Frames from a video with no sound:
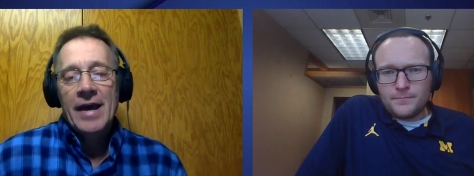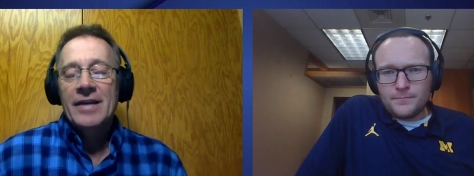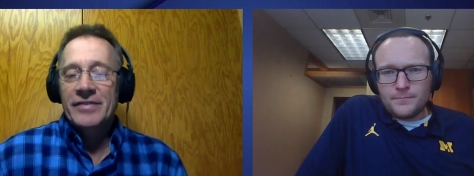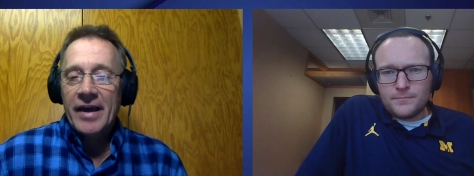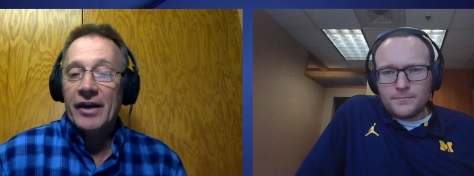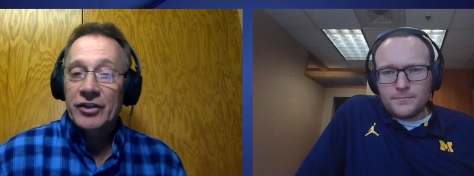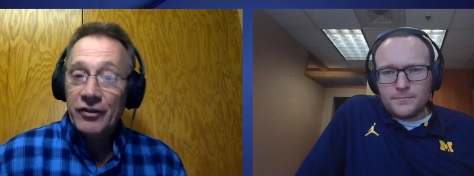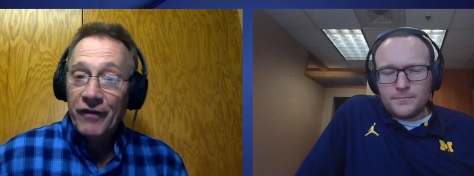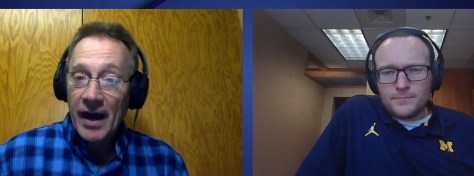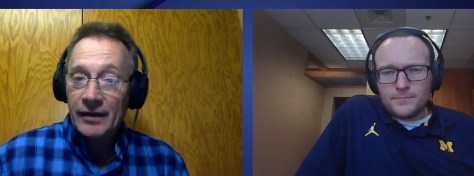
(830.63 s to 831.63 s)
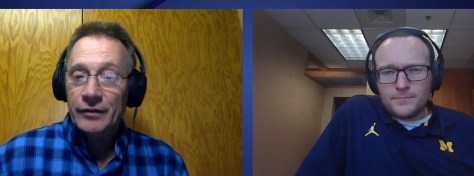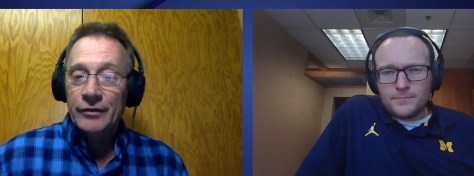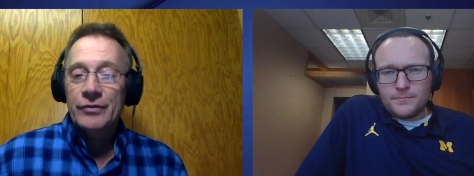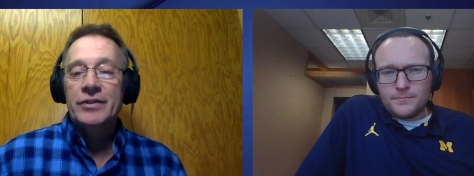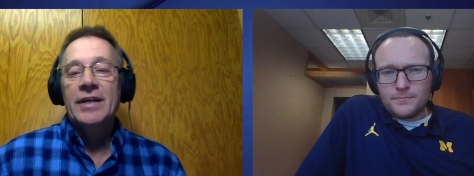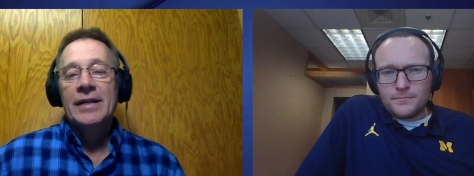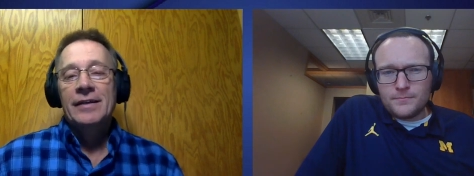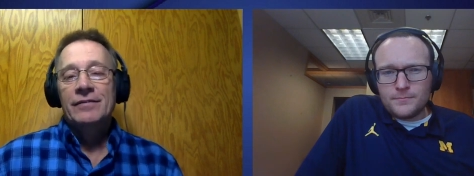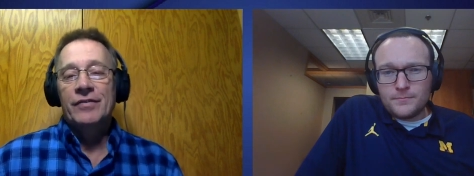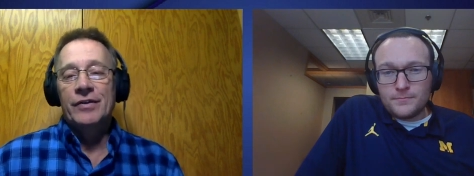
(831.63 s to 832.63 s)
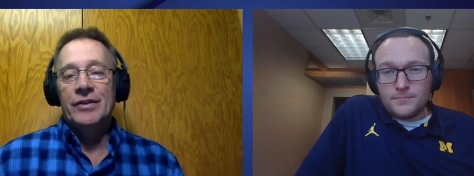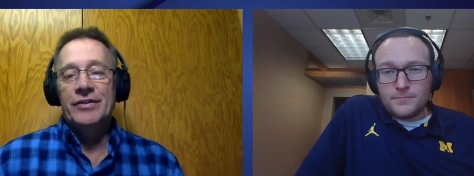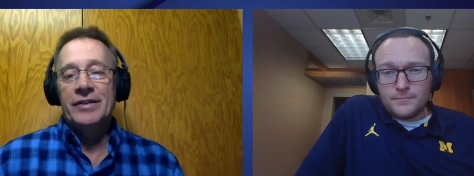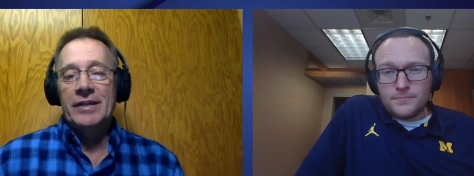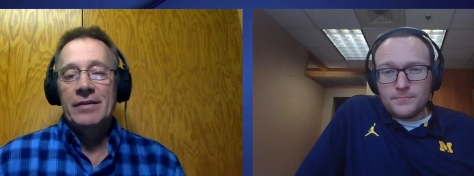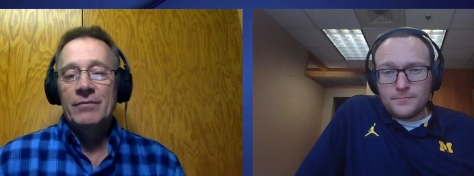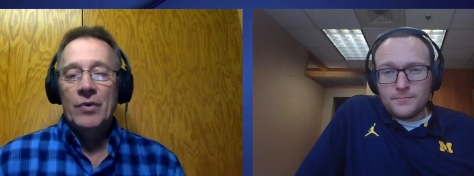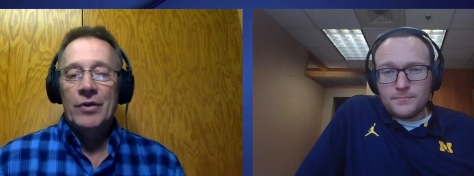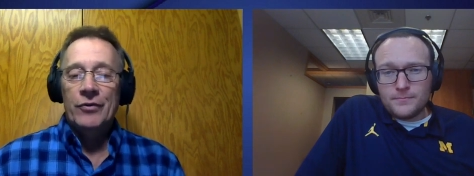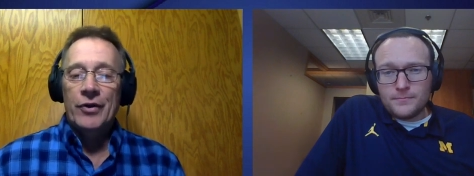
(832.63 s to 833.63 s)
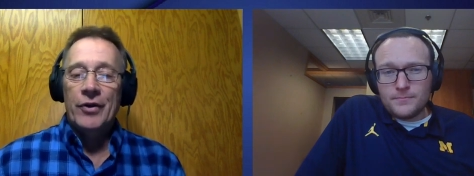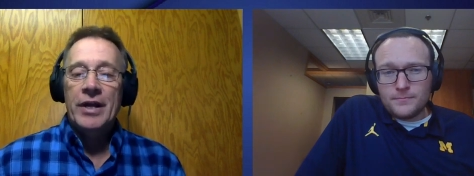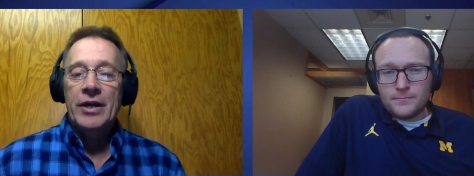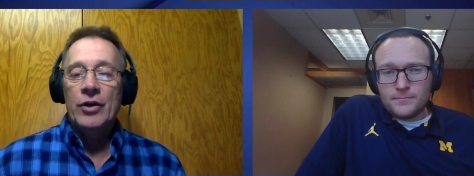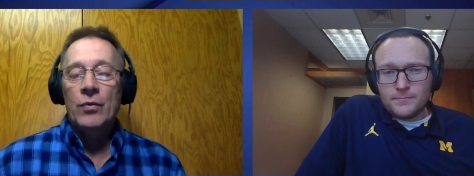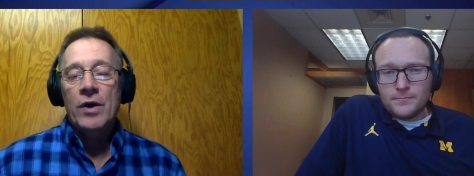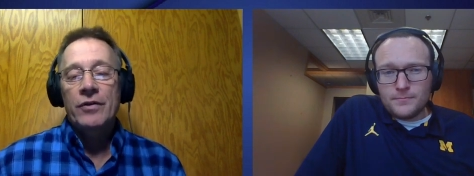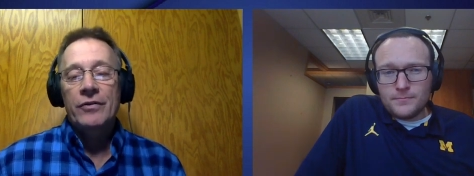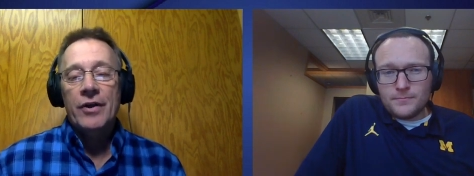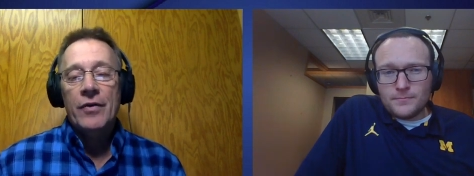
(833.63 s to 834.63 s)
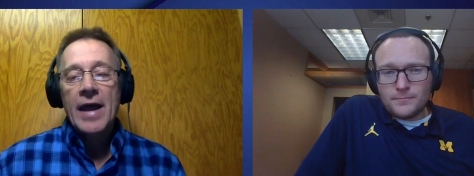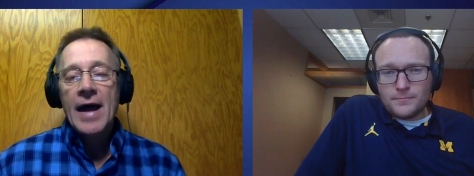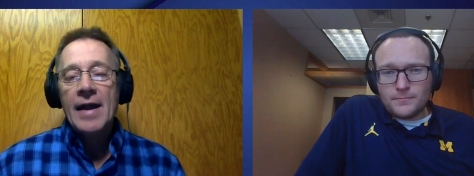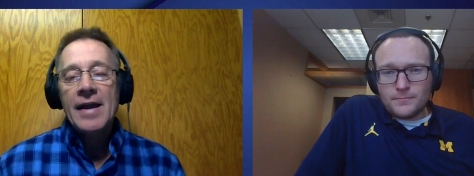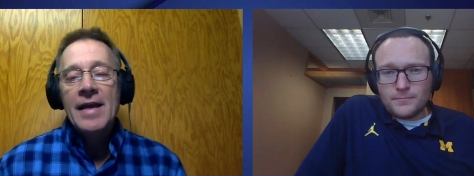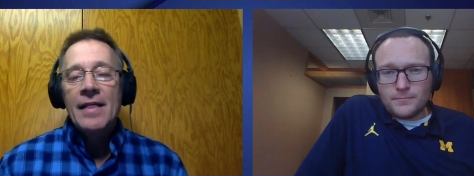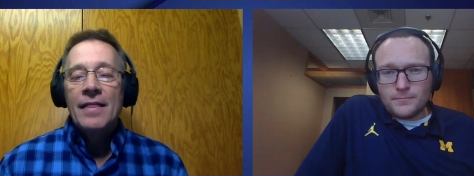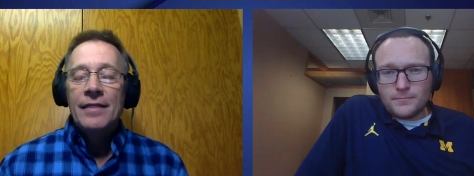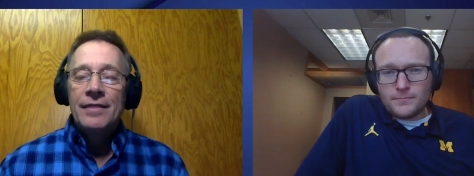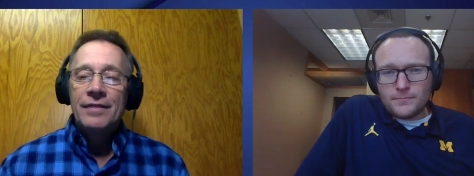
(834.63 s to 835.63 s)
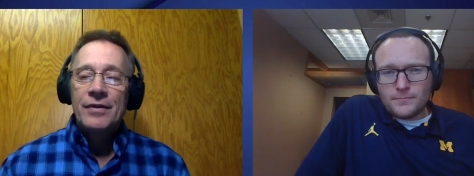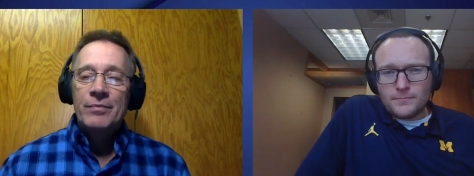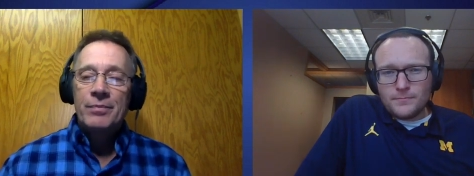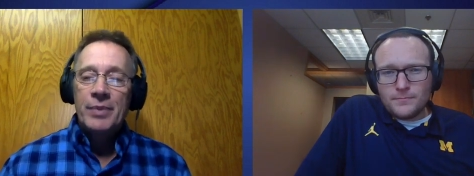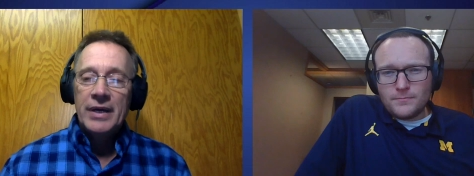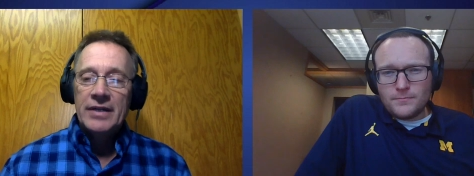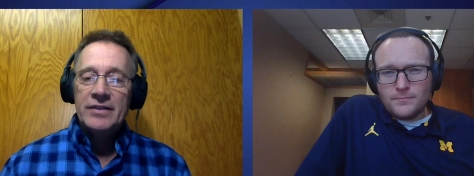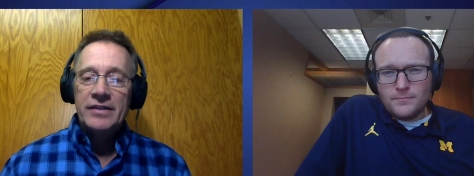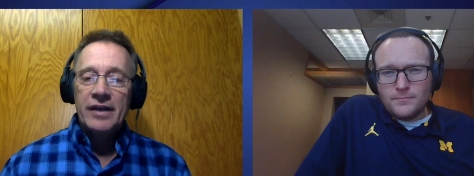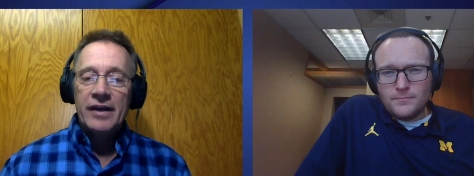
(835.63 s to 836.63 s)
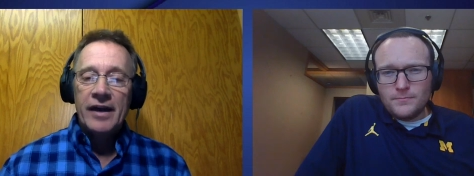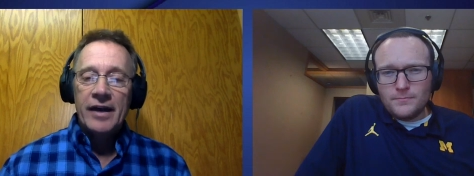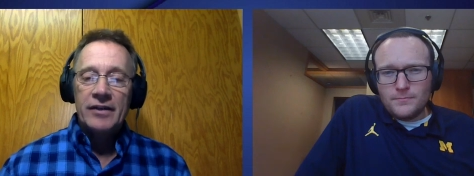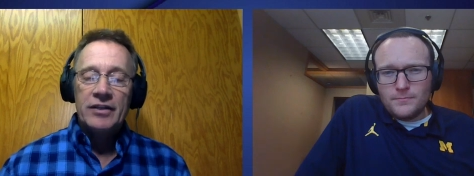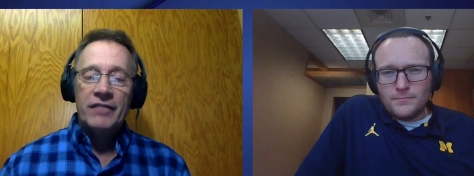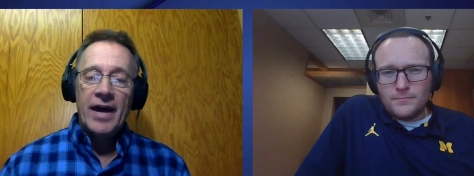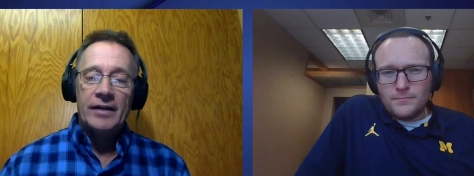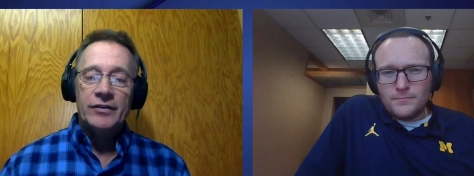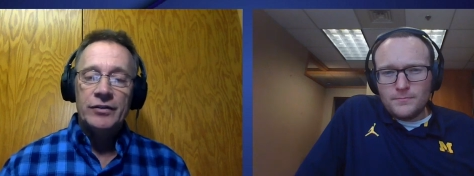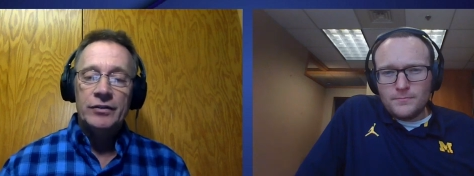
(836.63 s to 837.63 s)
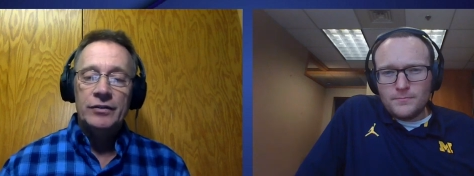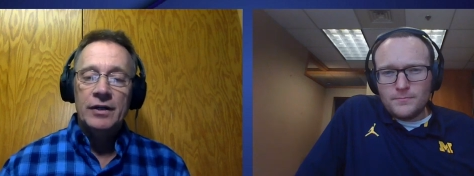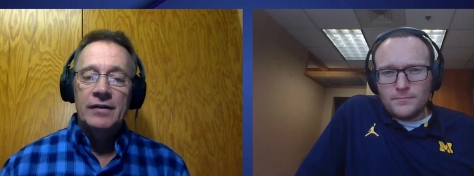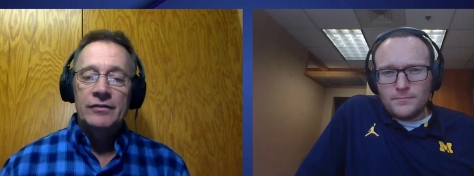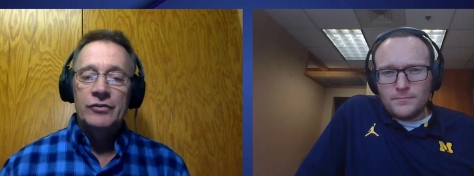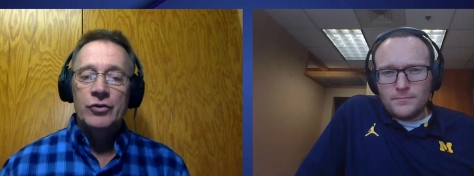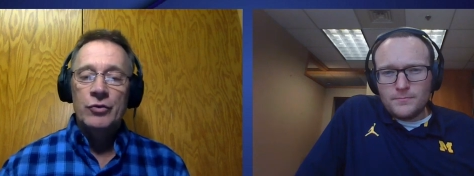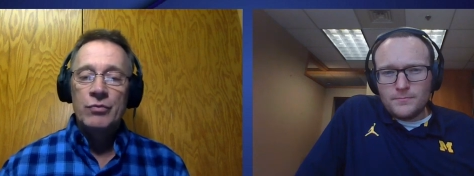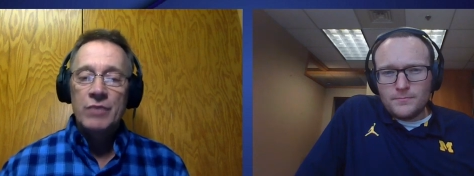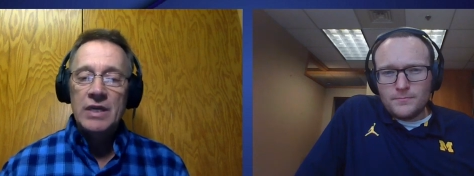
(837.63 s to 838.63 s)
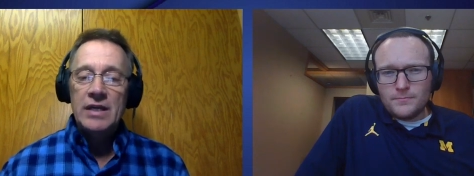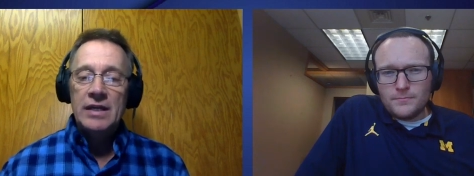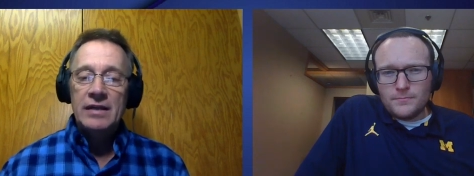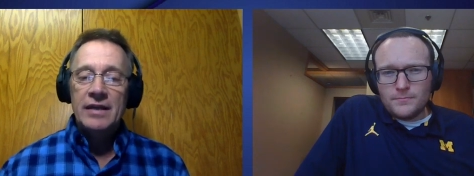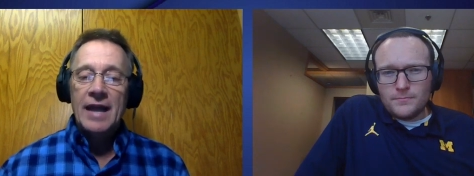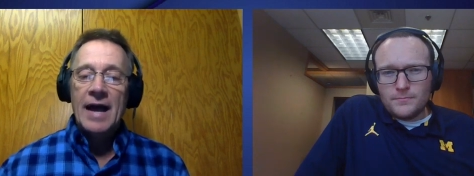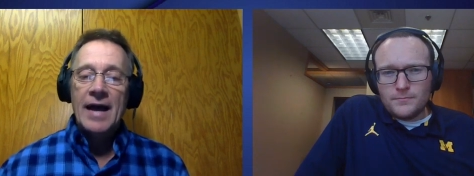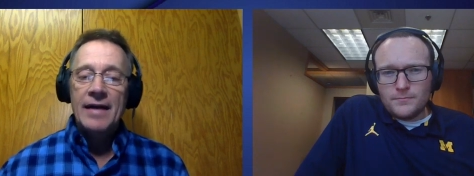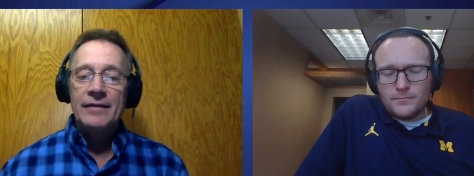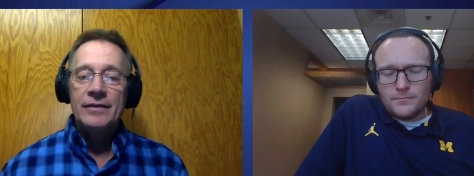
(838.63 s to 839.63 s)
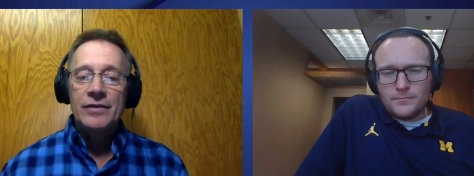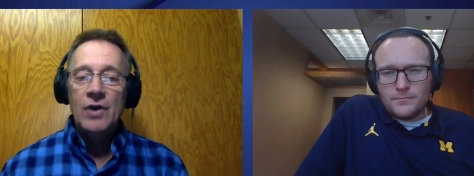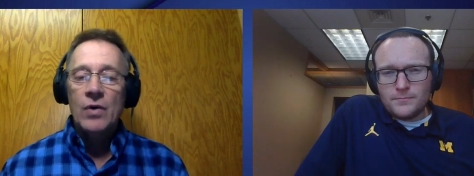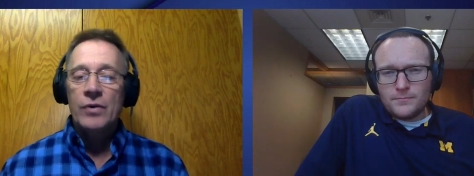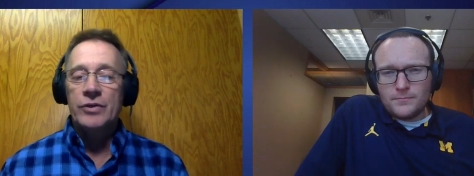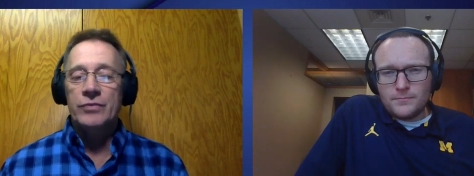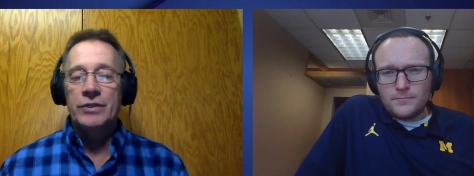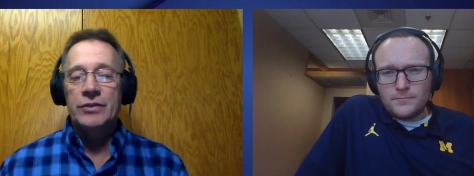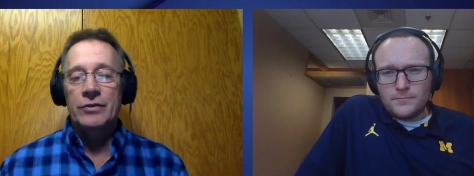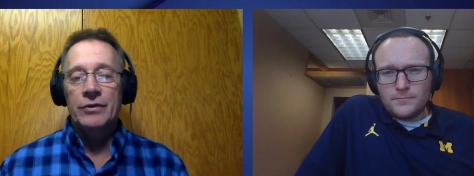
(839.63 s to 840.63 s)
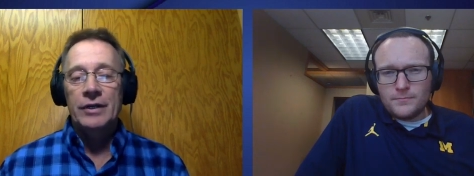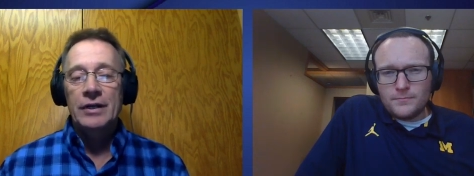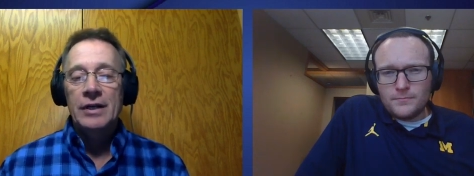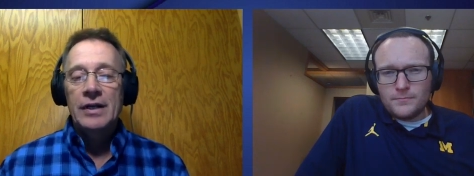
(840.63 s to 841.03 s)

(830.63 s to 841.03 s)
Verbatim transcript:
Speaker 1: as X factors for this team, whether they're here, whether they're not. The biggest X factor to me that I know is returning